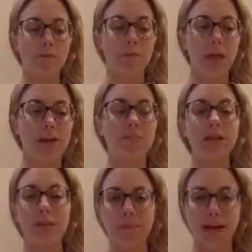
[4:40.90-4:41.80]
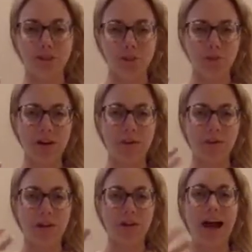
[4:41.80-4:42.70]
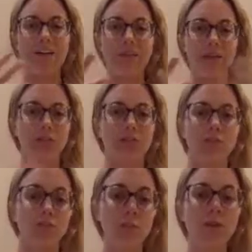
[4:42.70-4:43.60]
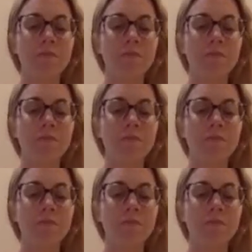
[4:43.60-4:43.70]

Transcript: a big impact on your brain without having to